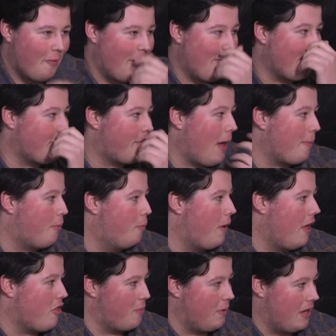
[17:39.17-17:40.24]
We went to Blackpool
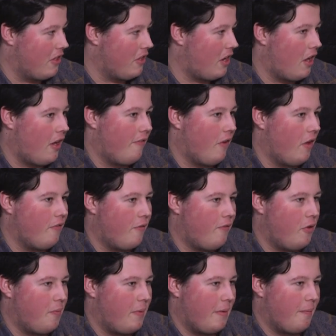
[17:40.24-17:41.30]
Pleasure Beach. I don't know if either of